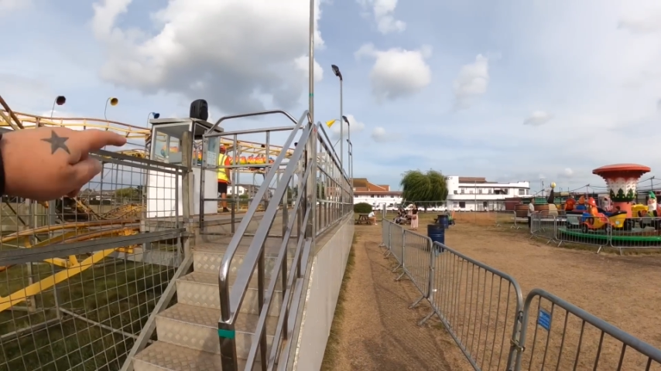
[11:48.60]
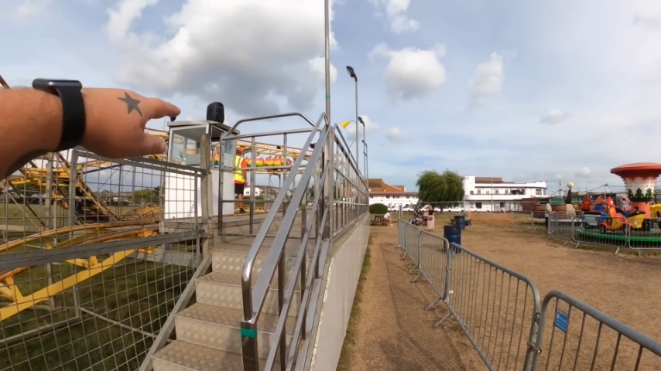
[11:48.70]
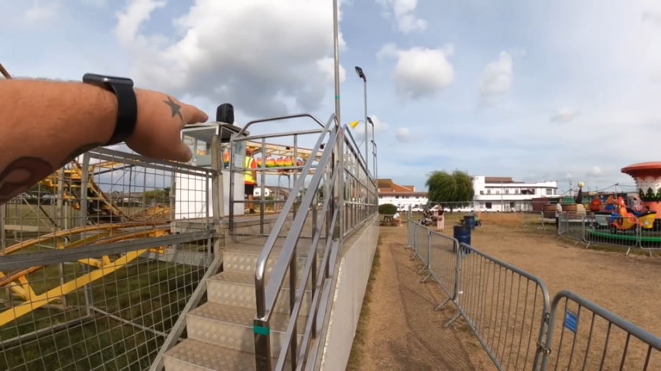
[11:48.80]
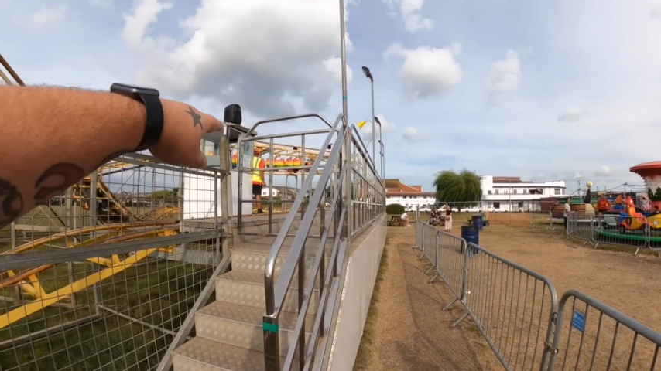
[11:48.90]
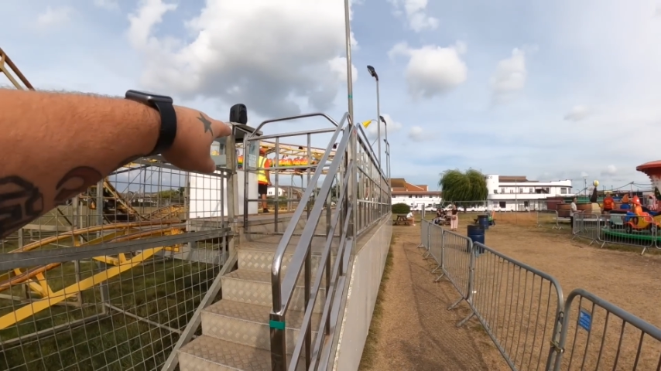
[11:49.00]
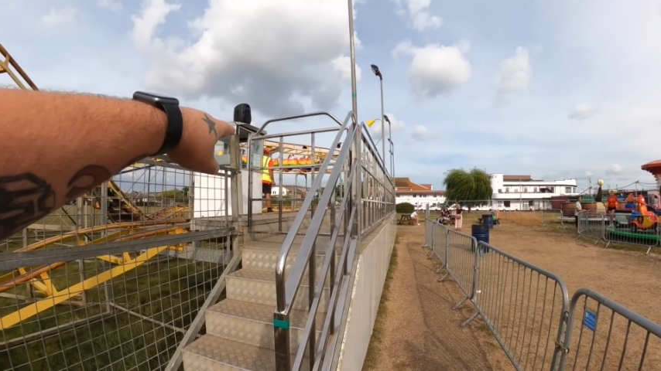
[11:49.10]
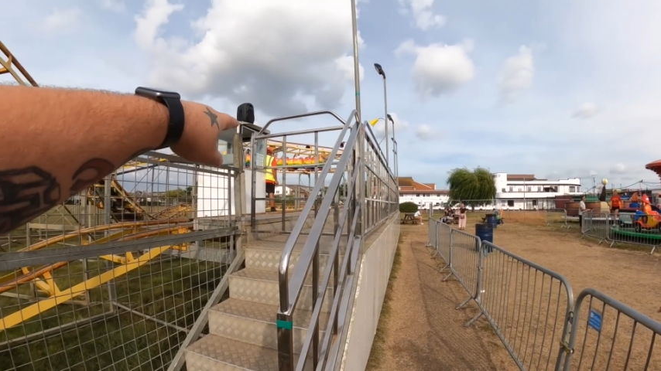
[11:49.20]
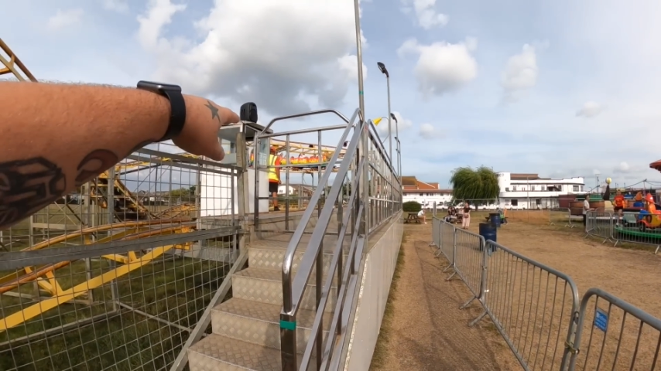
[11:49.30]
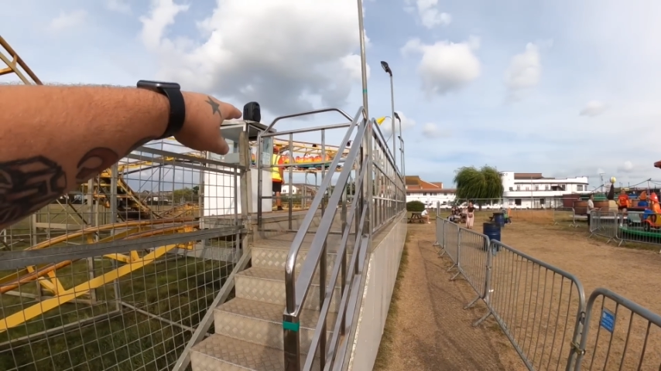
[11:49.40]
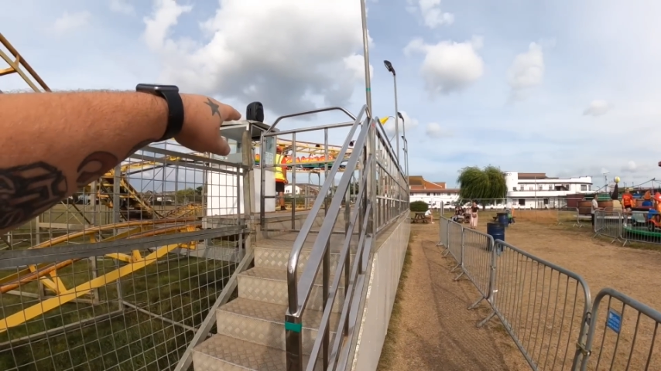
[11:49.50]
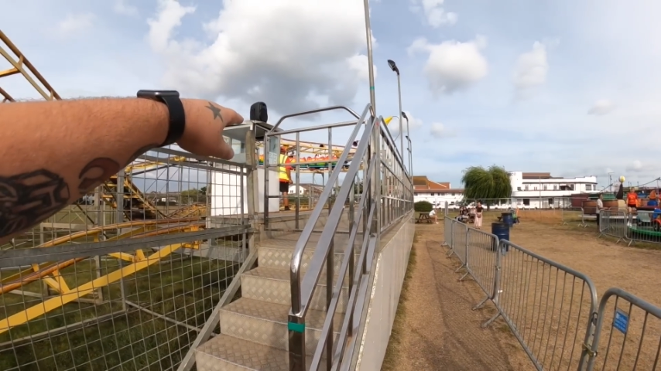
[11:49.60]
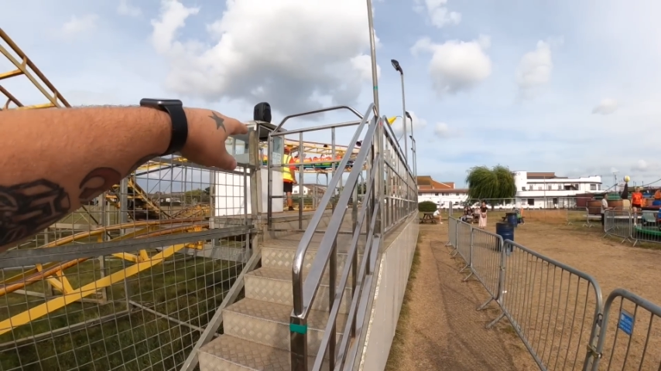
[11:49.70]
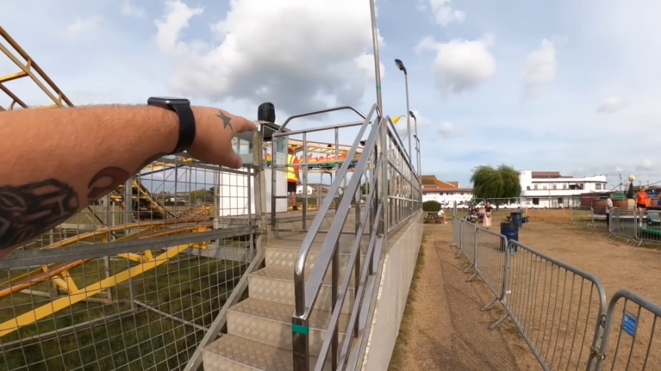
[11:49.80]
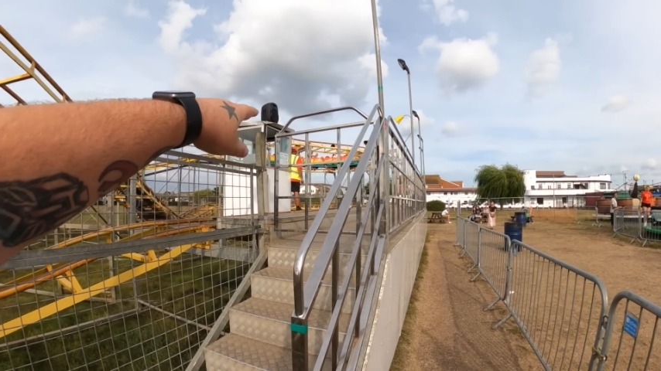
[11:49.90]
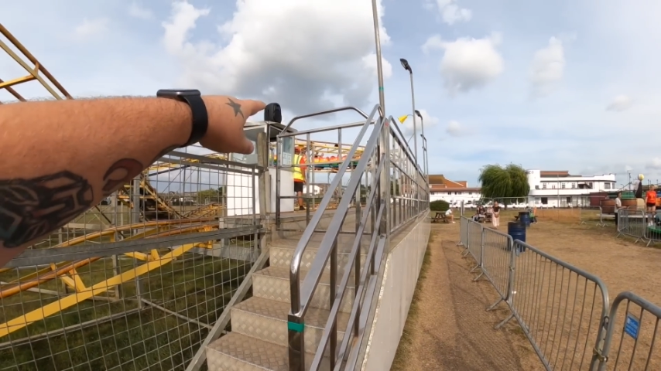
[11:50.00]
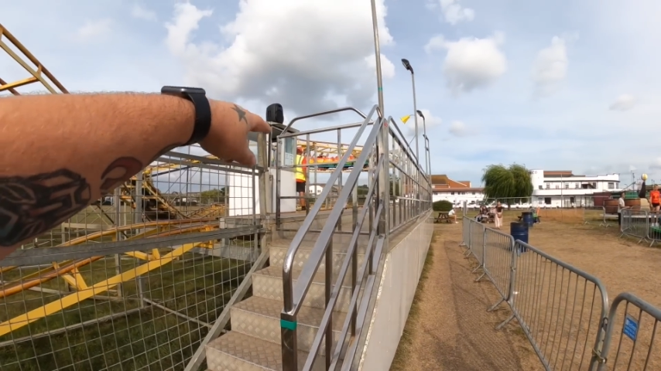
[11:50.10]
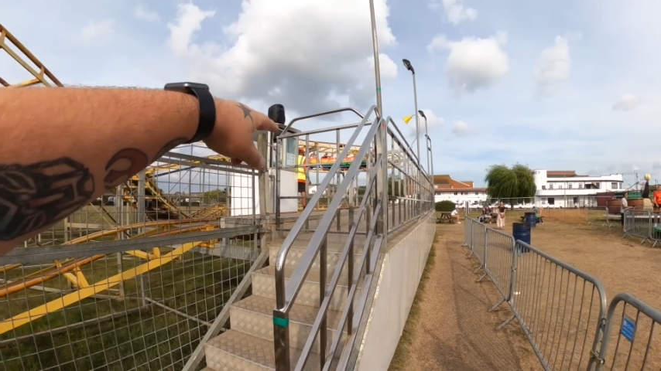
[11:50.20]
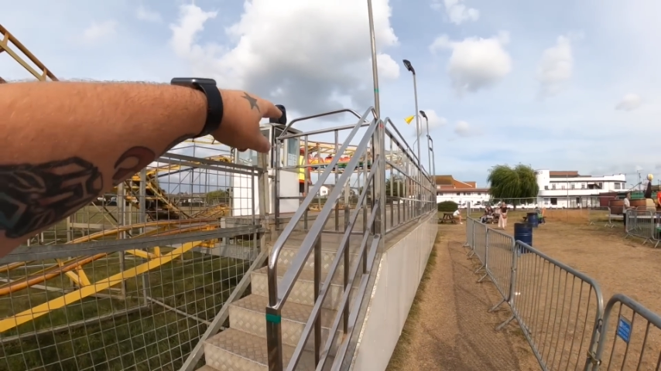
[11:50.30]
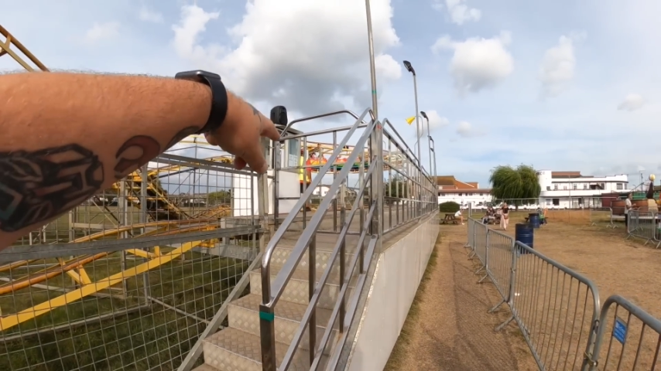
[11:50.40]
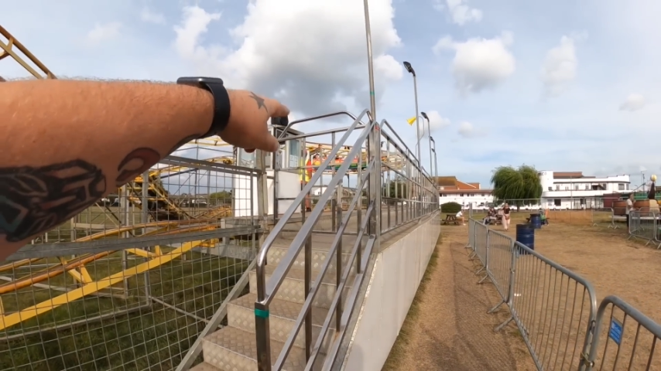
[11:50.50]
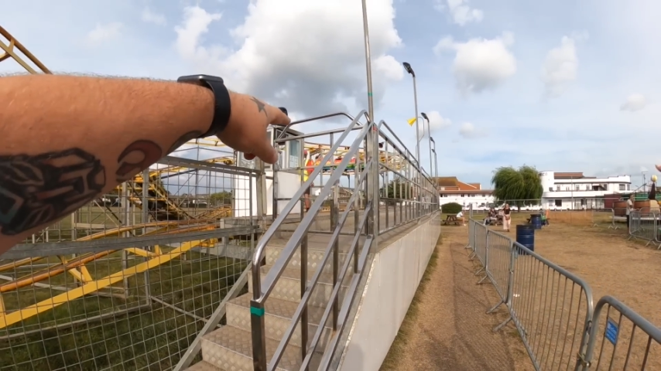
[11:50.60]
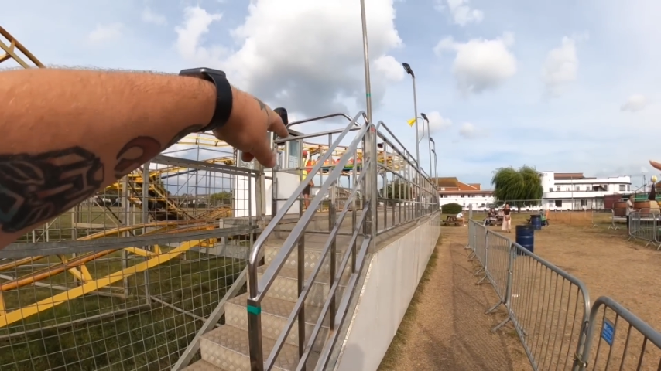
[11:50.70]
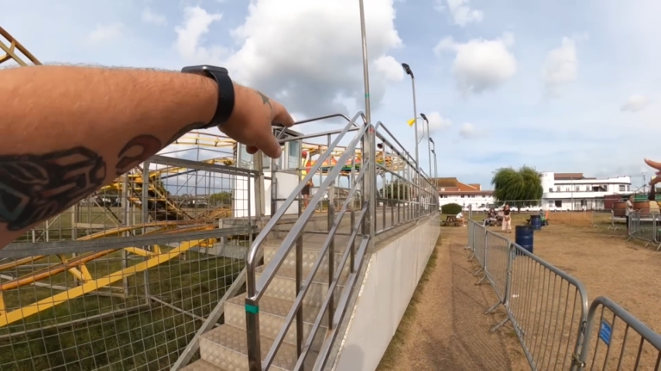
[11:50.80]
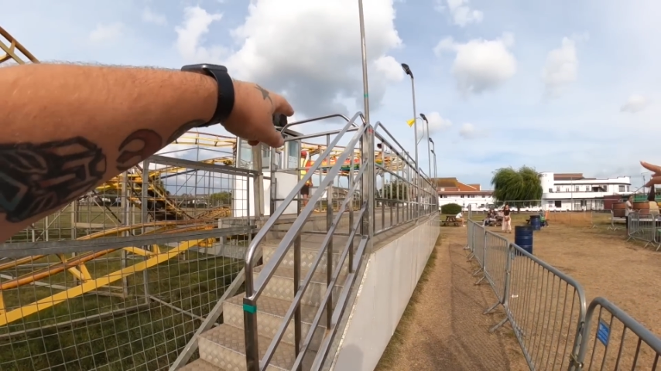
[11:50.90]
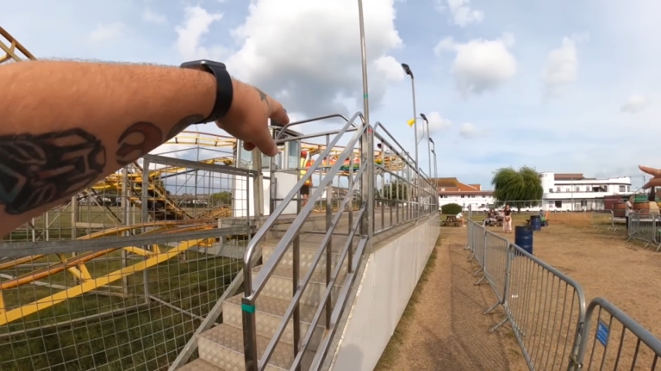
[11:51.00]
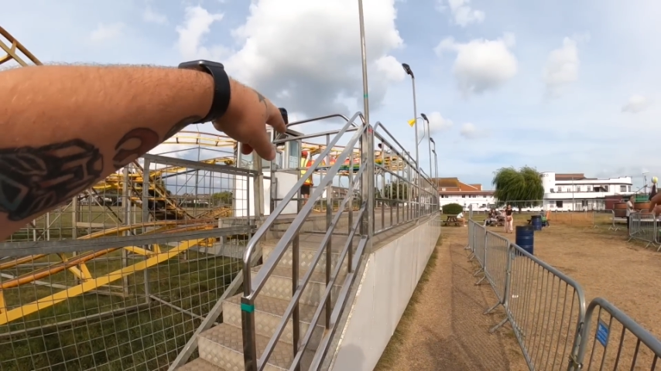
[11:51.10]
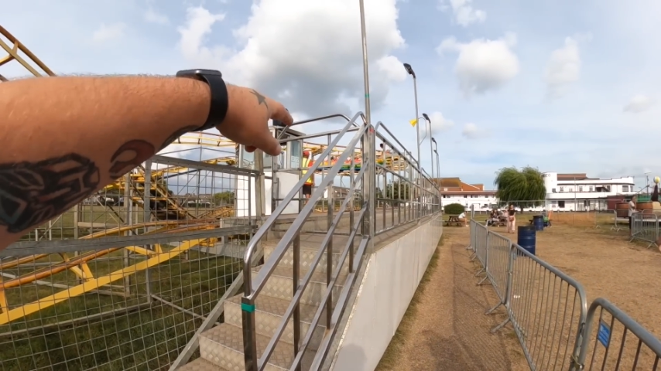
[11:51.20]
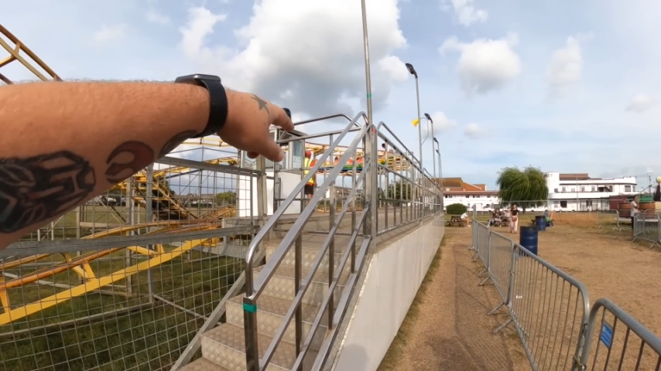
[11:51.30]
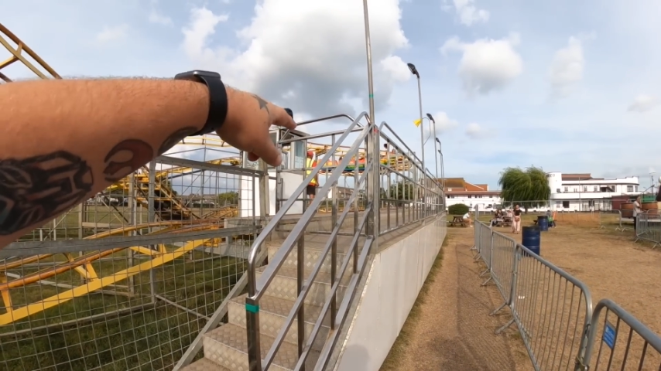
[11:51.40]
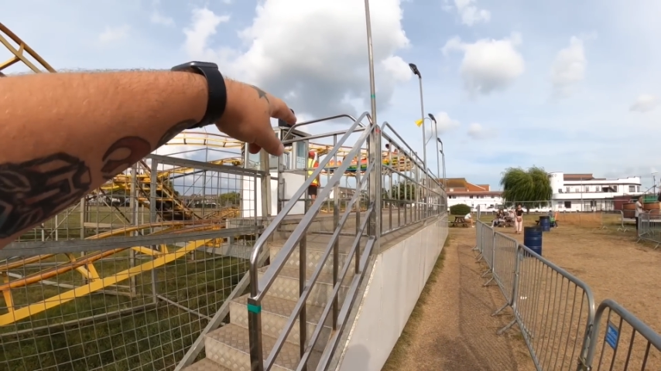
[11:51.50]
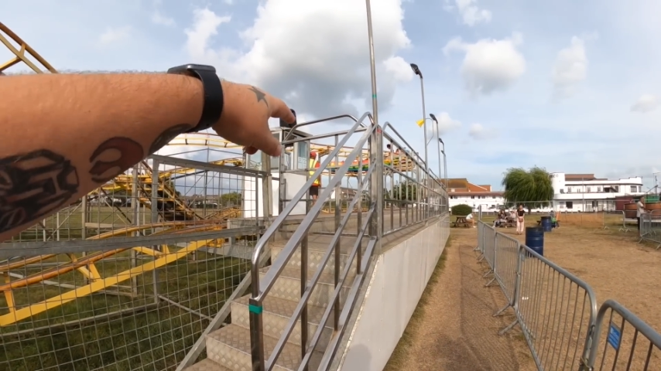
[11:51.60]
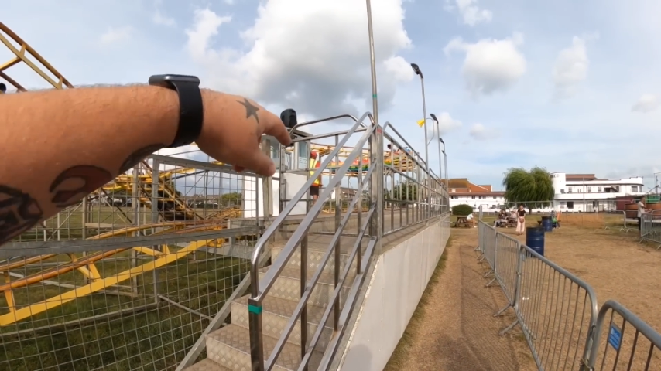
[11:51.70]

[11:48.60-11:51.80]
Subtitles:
[unreadable: no face in view]